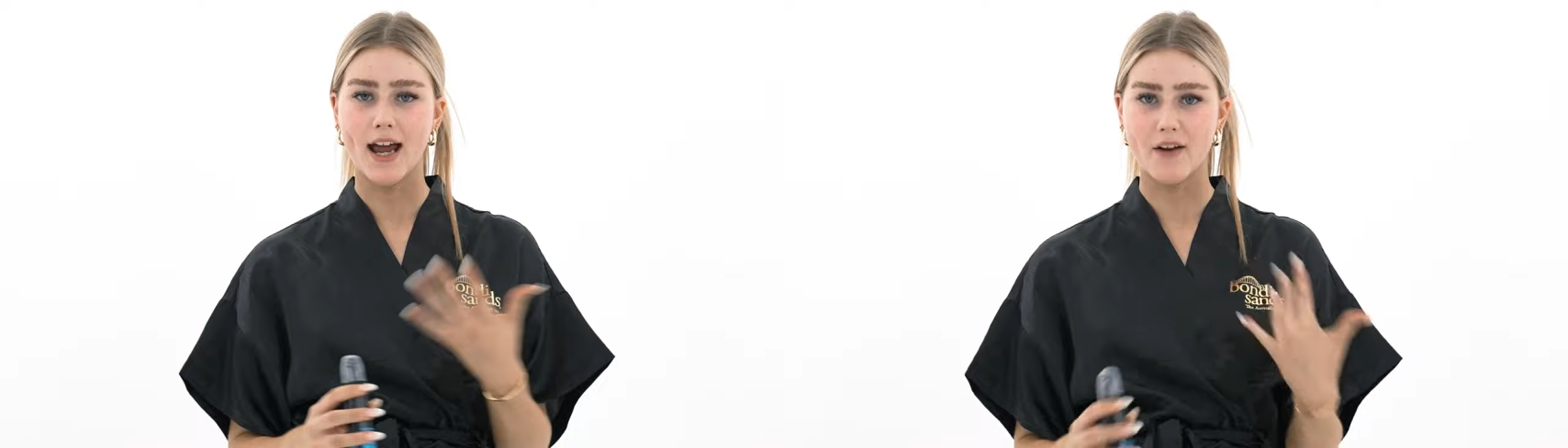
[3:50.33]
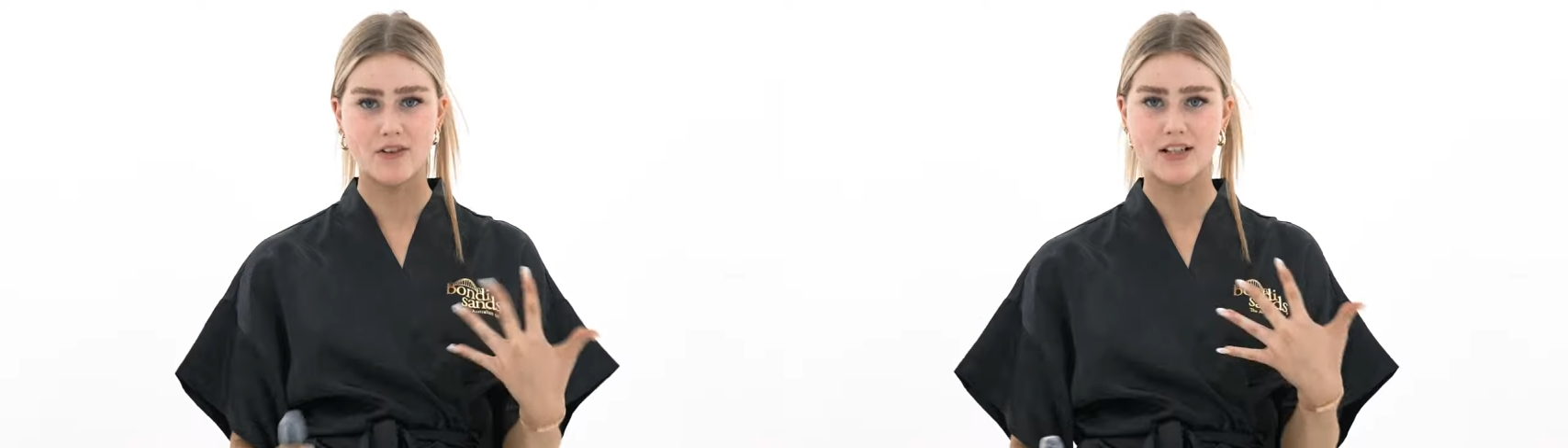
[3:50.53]

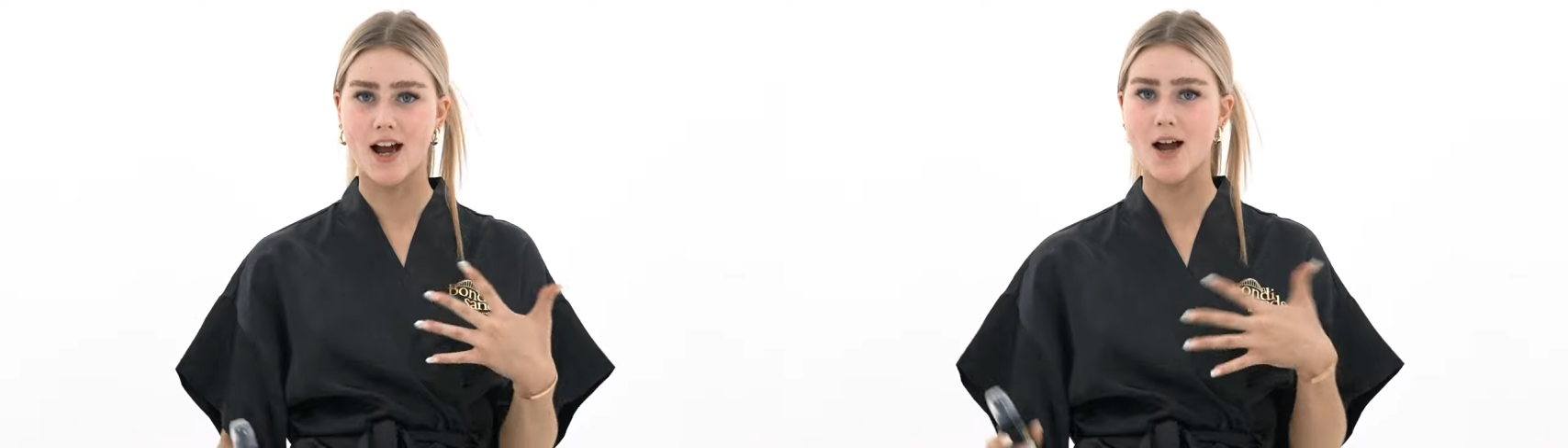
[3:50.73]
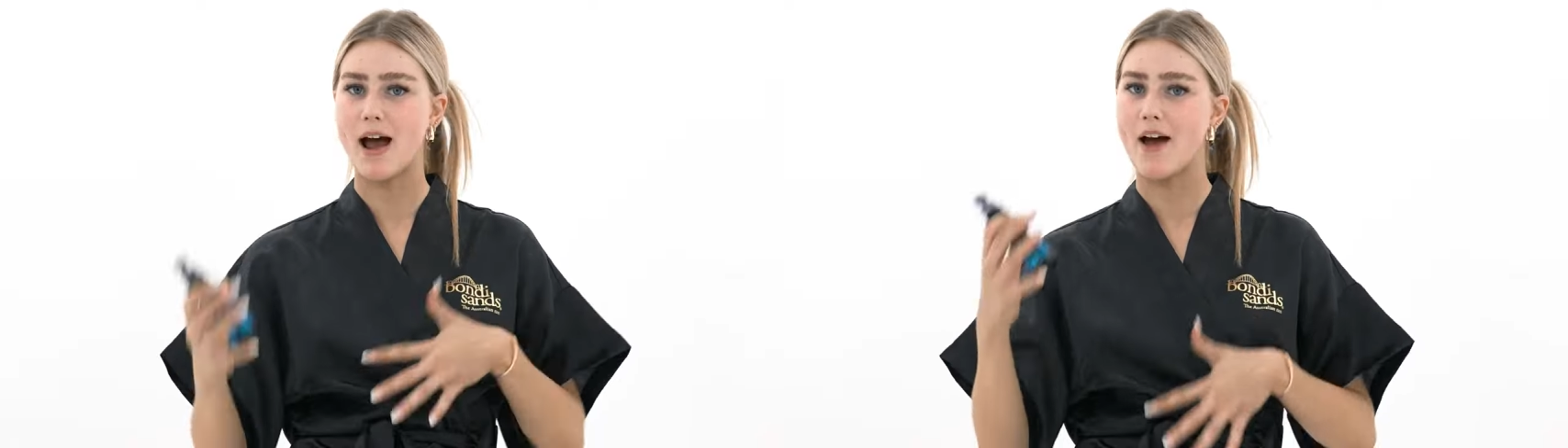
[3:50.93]
Every
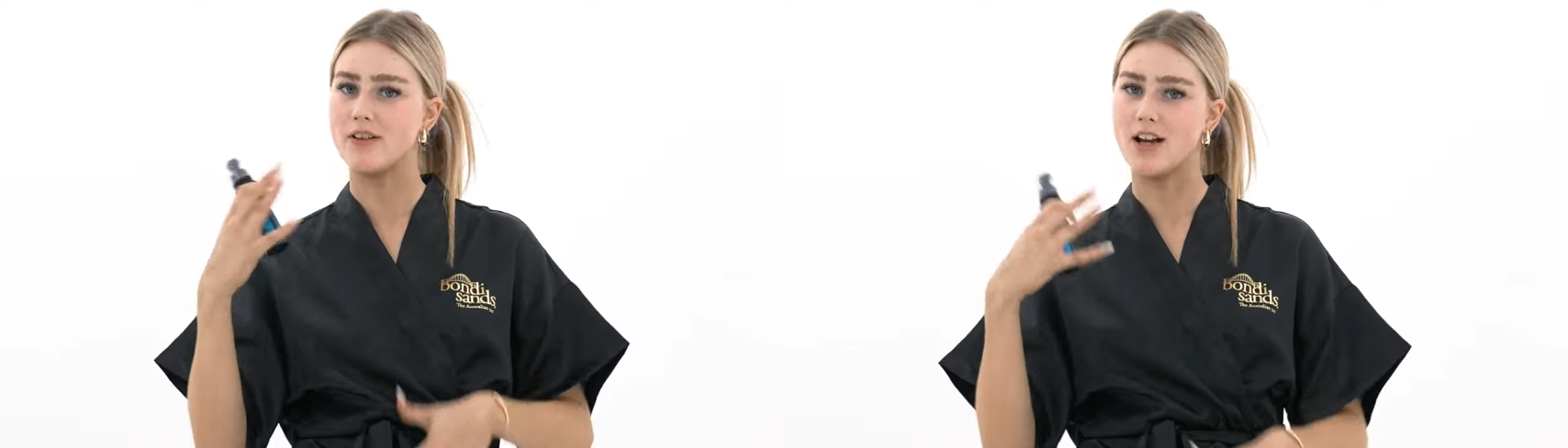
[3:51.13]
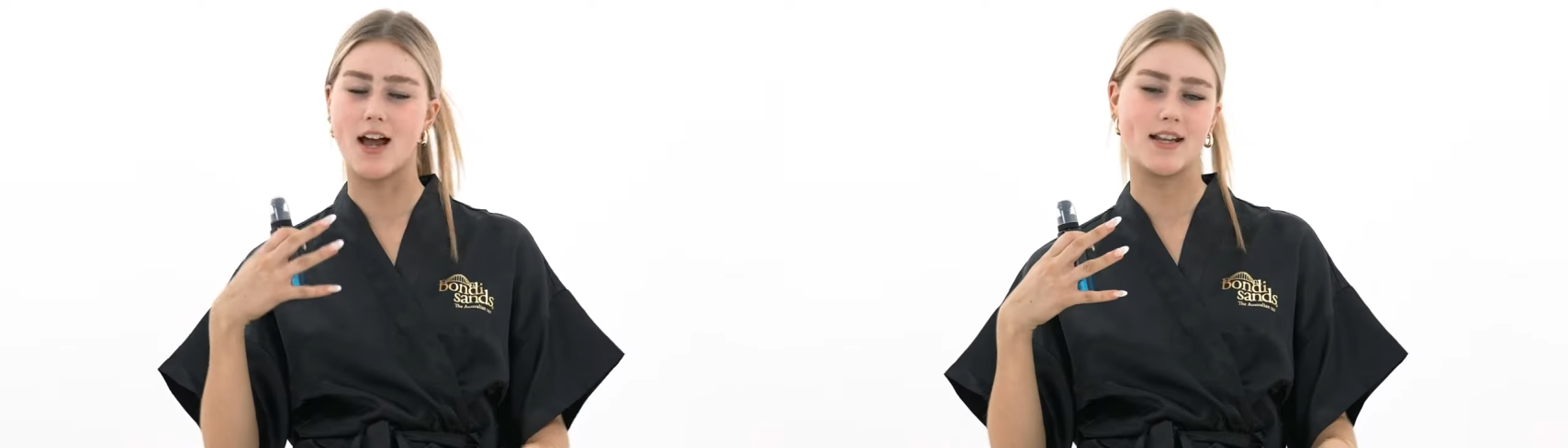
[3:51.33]
time I have
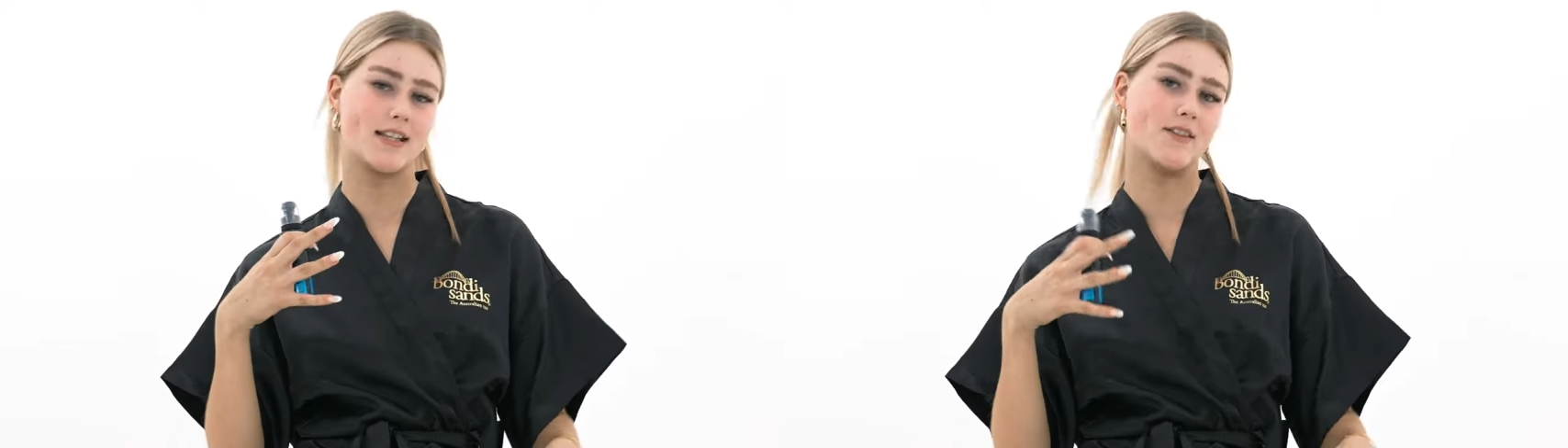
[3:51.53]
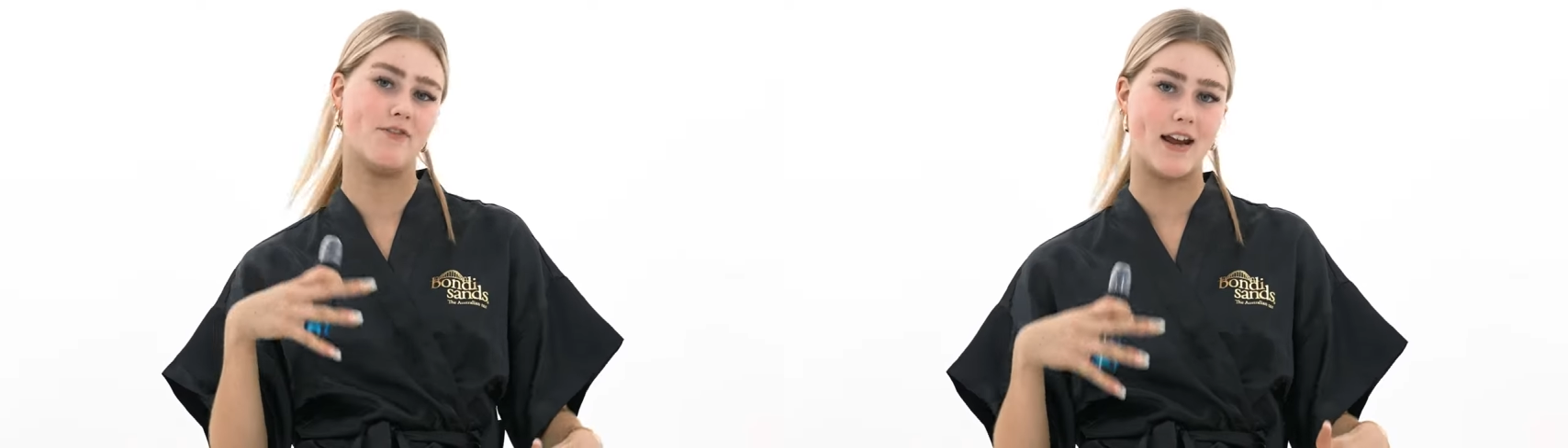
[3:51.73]
a
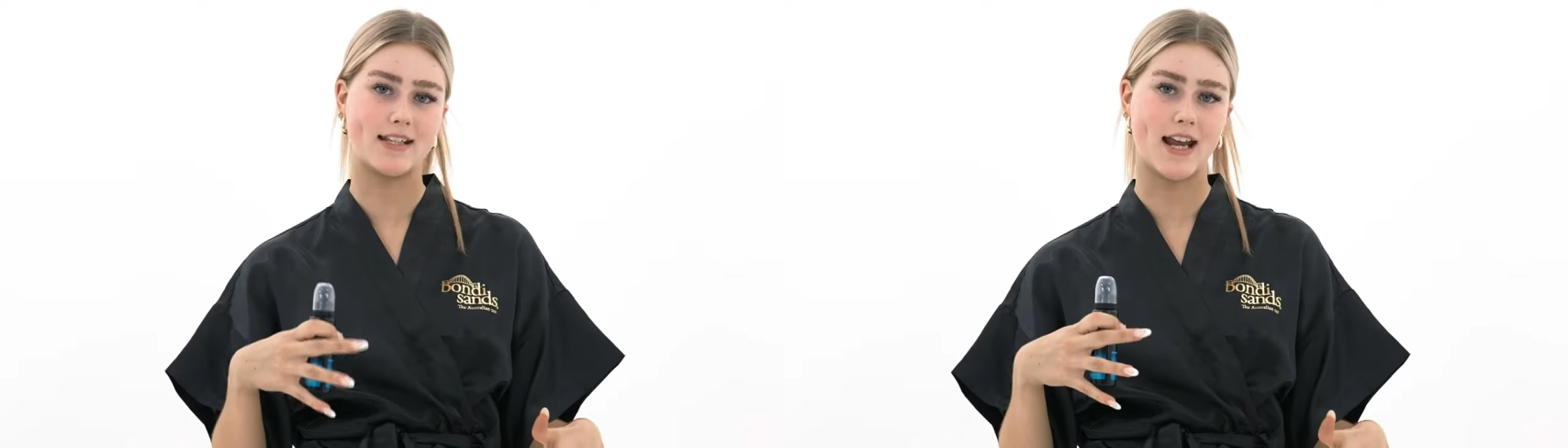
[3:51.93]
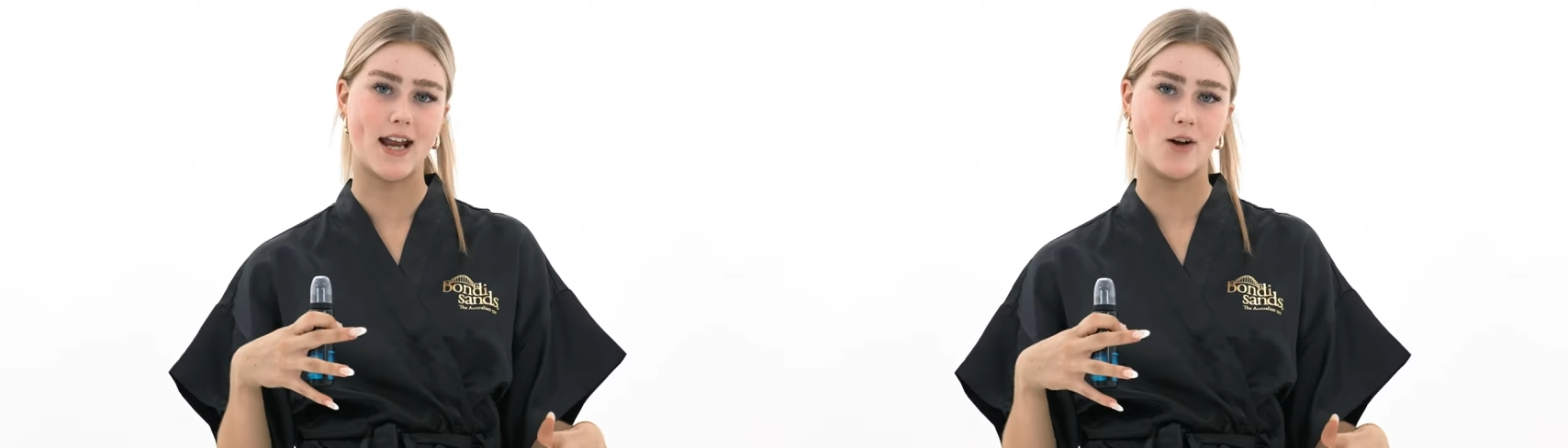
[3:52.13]
nice
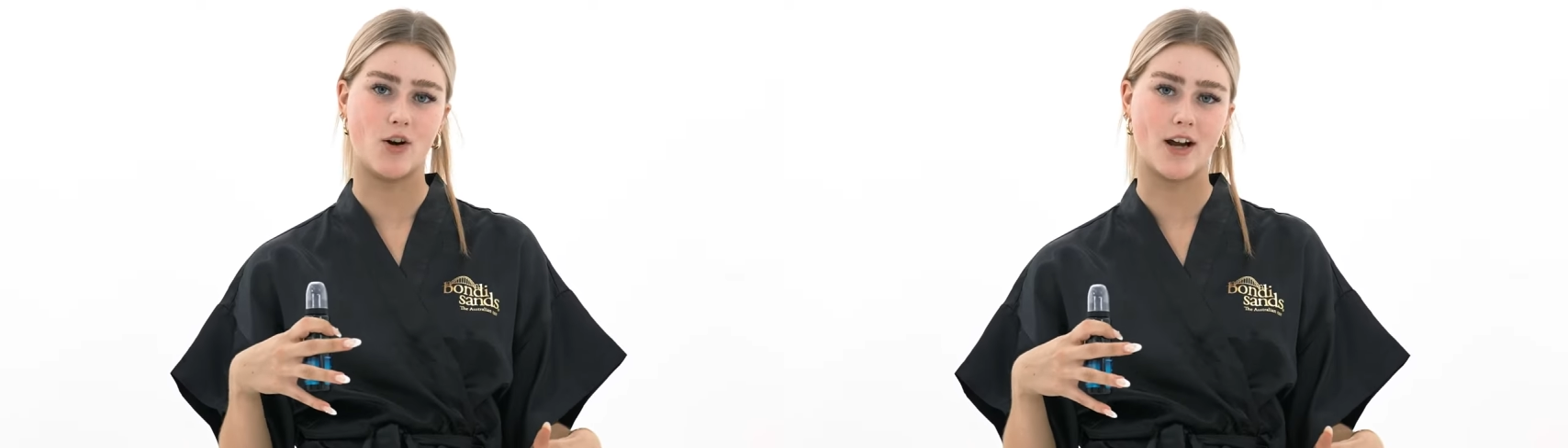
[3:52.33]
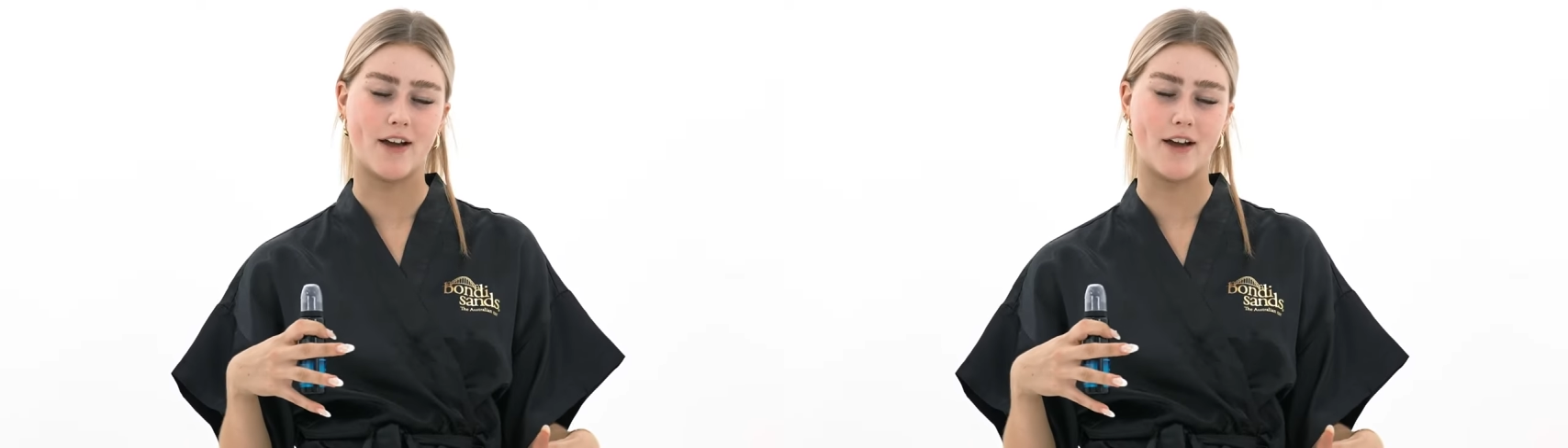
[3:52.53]
face tan on,